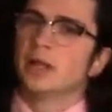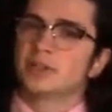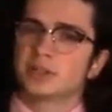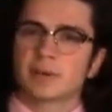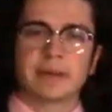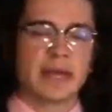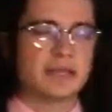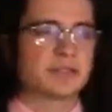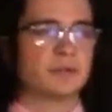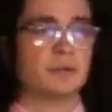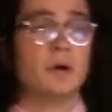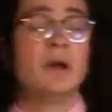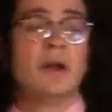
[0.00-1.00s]
Let's talk about high
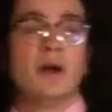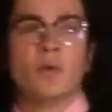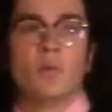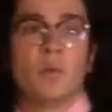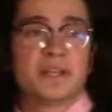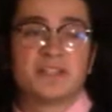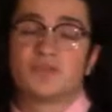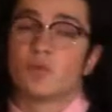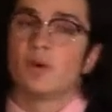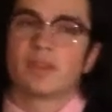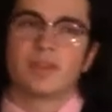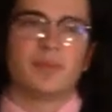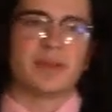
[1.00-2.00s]
school. What's
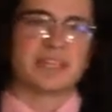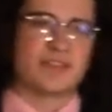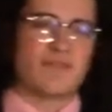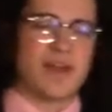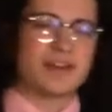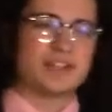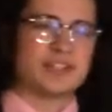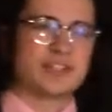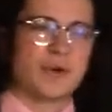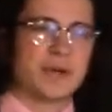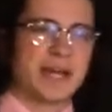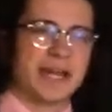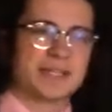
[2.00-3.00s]
one of the biggest advantages to
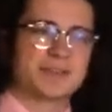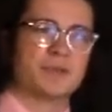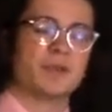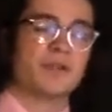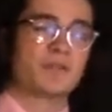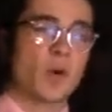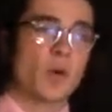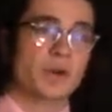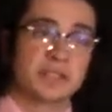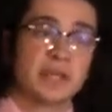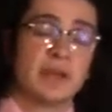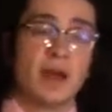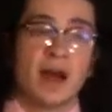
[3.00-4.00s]
going to high school? Of
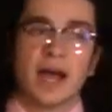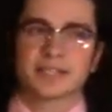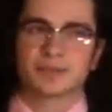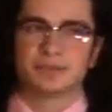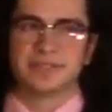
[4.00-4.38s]
course, high school